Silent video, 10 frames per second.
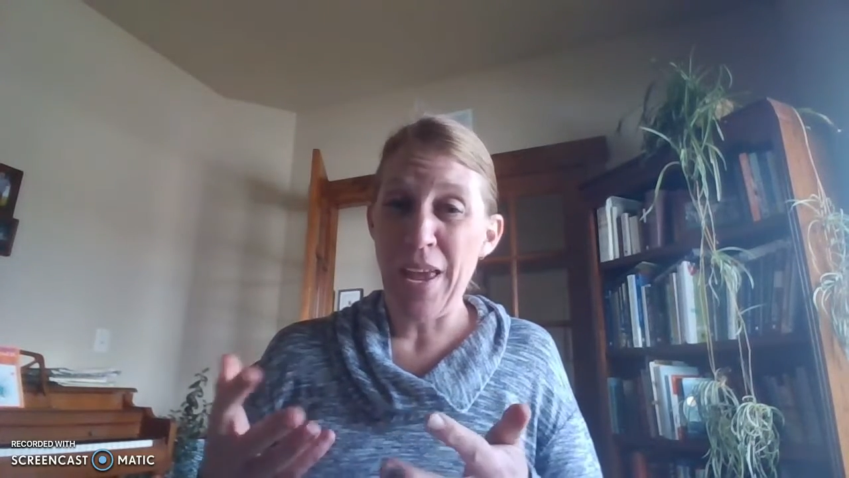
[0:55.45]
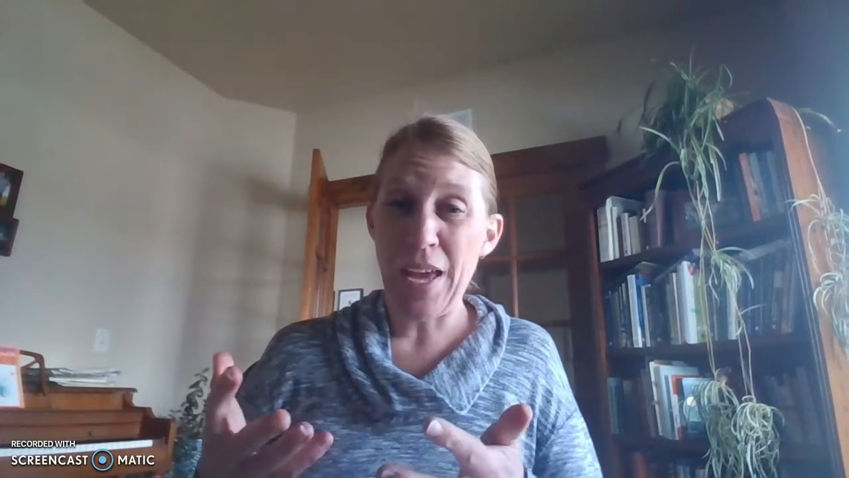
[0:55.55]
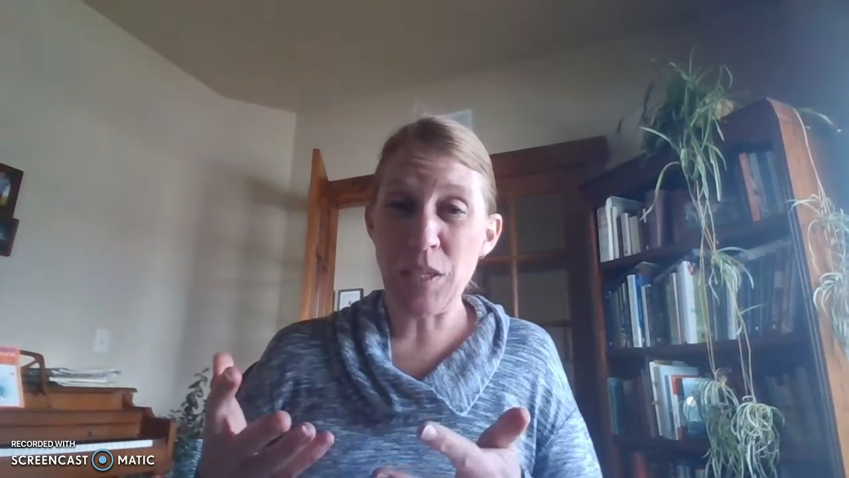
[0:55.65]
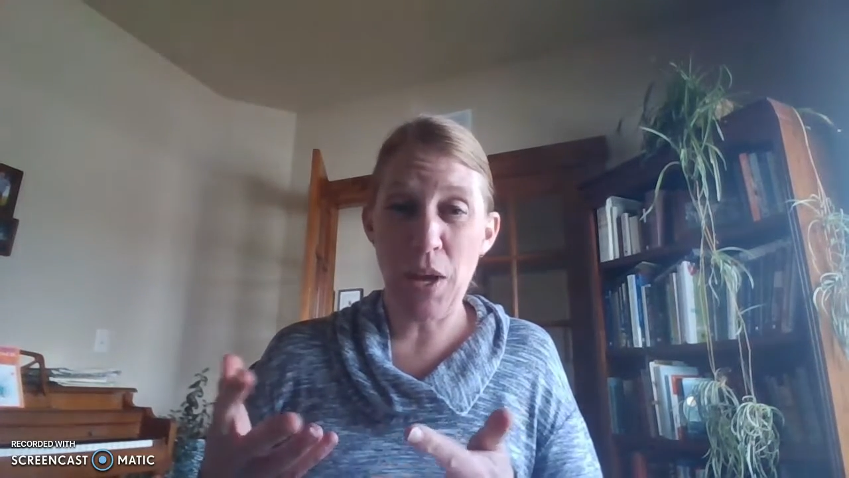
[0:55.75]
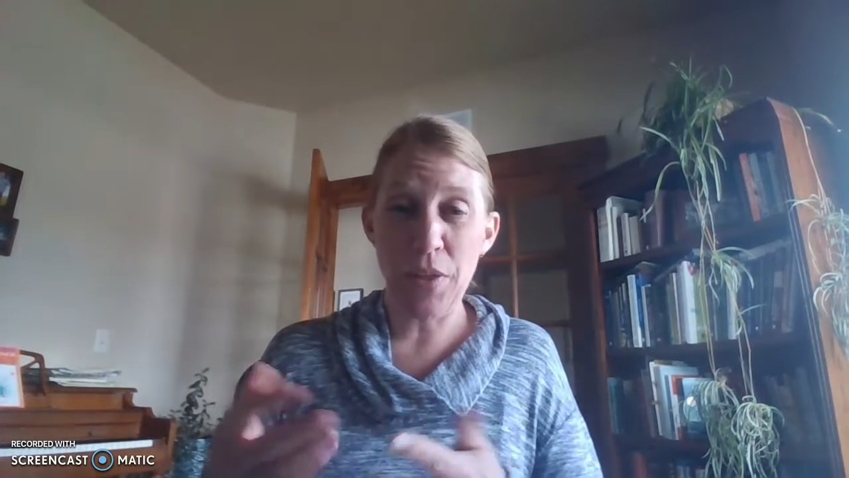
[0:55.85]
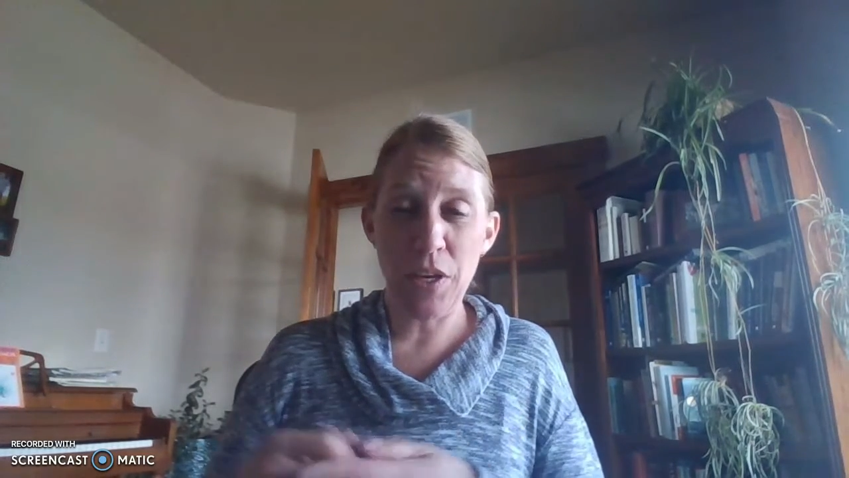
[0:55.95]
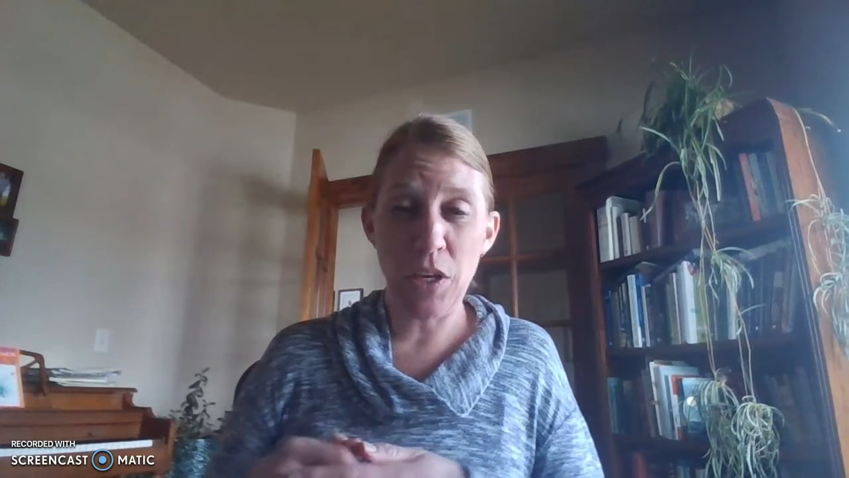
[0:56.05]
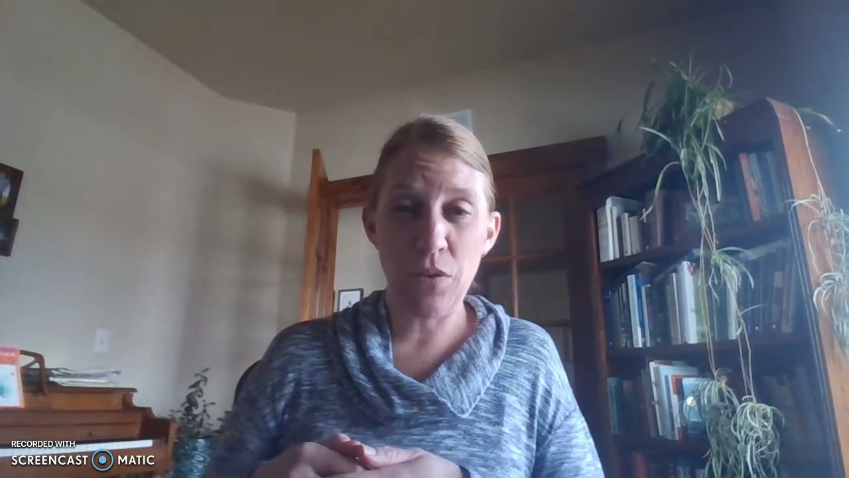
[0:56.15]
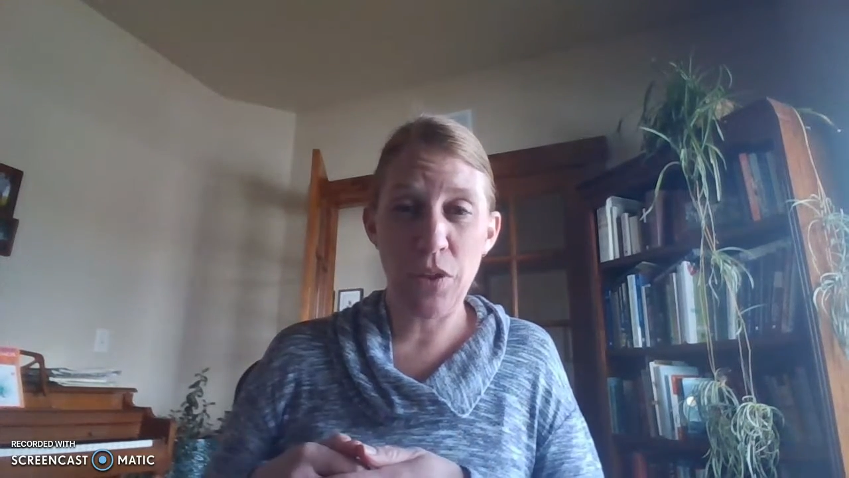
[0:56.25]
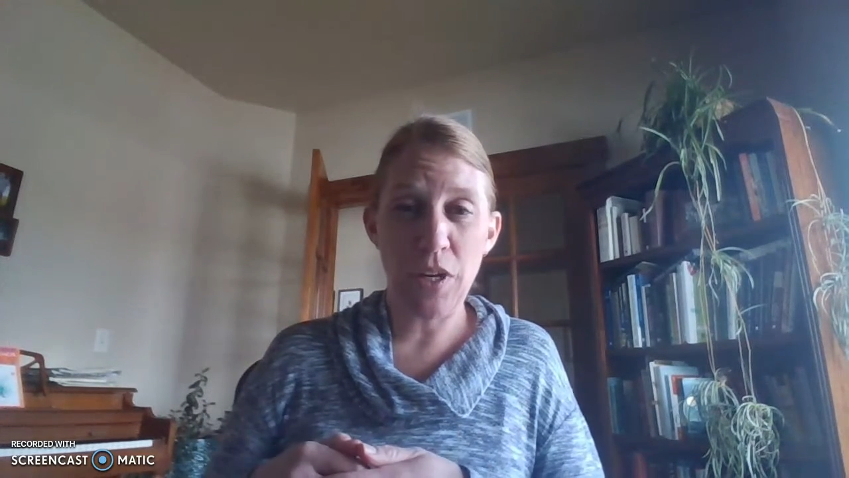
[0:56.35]
As well,
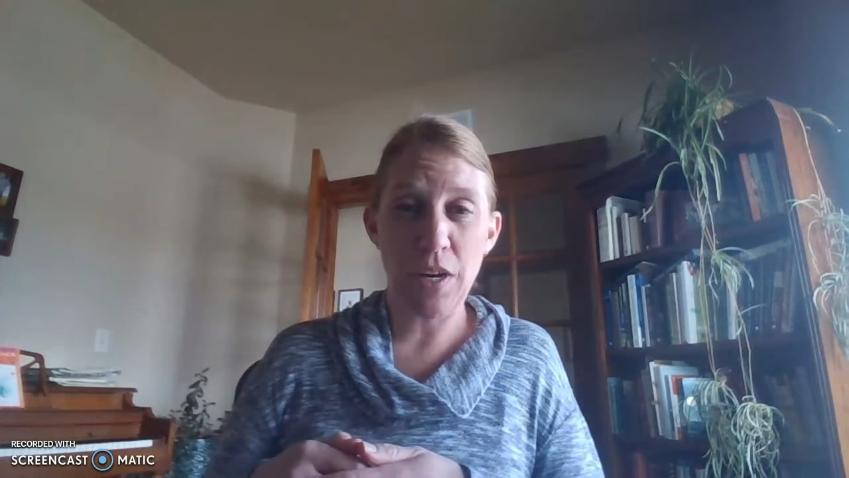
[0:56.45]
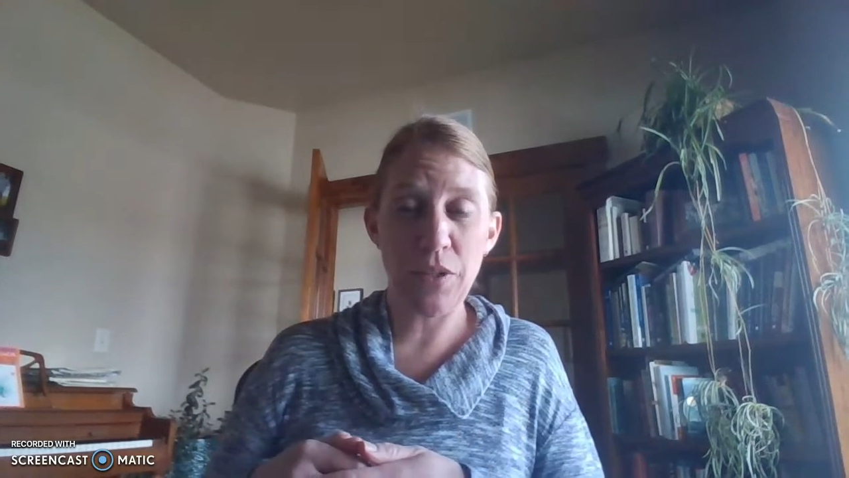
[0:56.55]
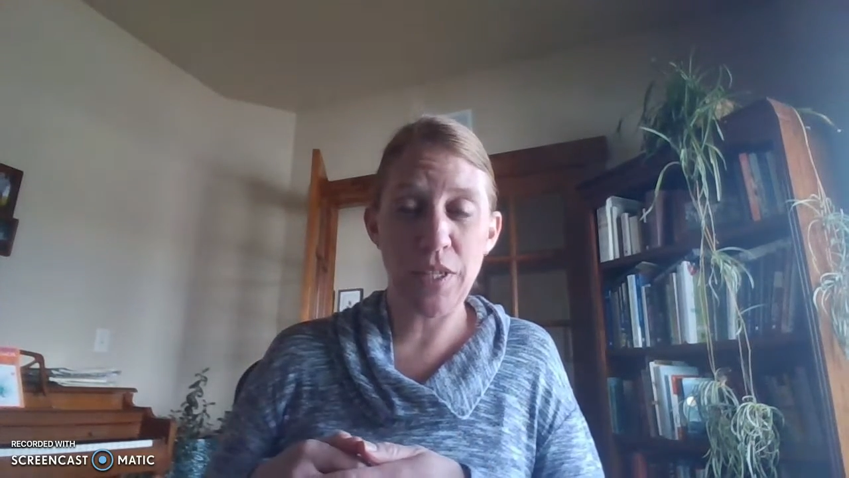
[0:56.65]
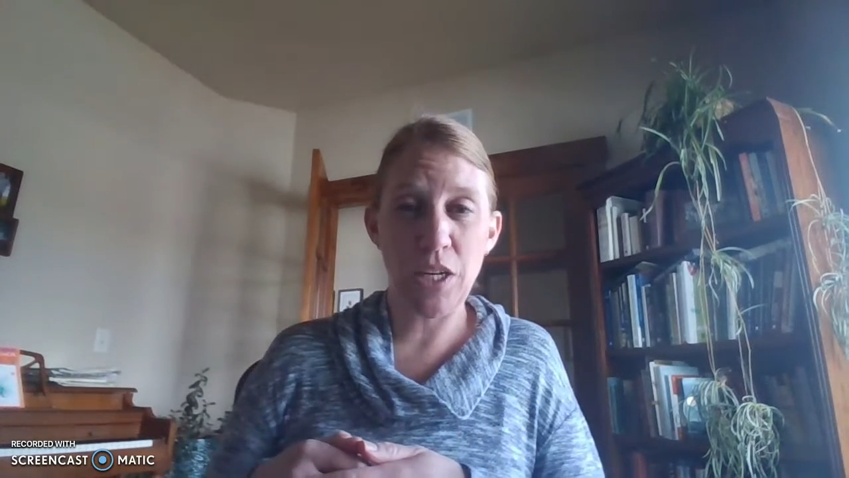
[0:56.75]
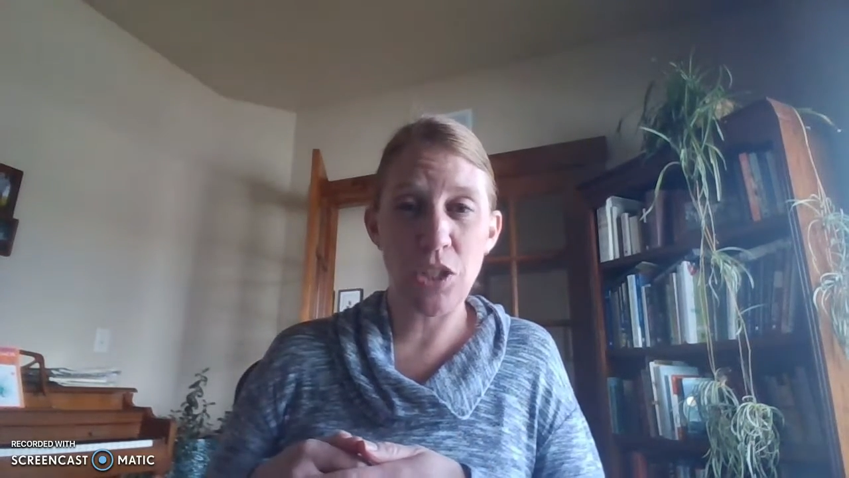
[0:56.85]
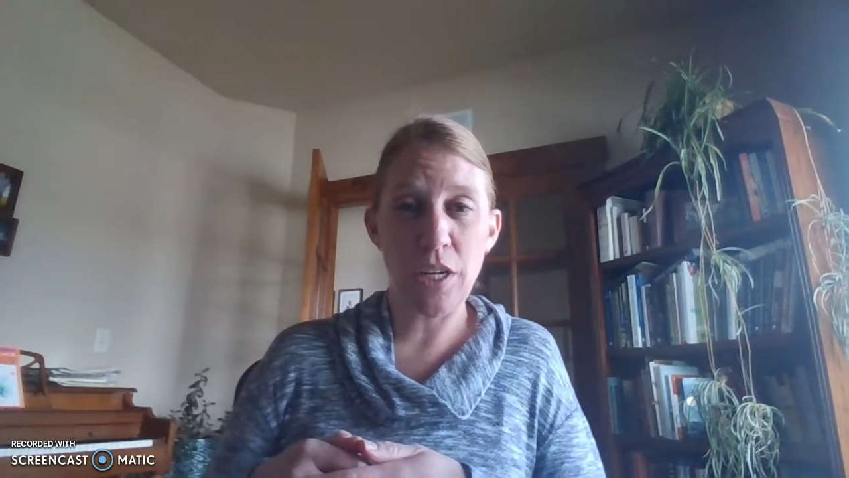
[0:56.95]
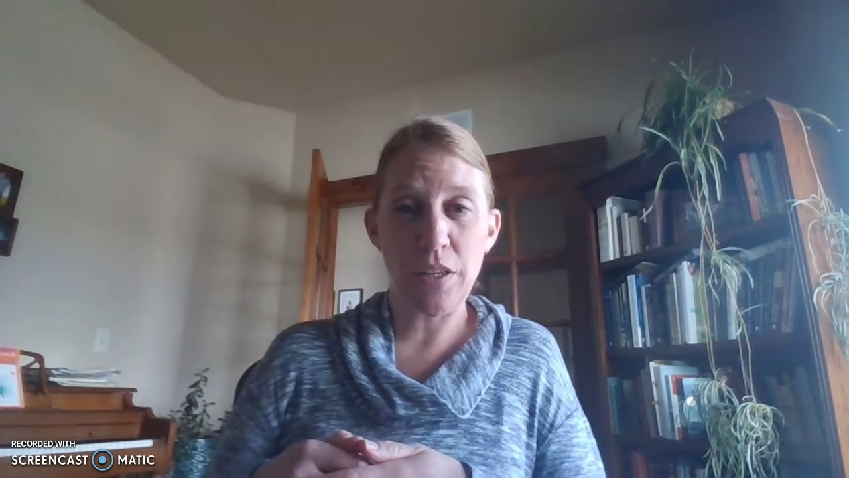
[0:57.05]
thank you for the conversation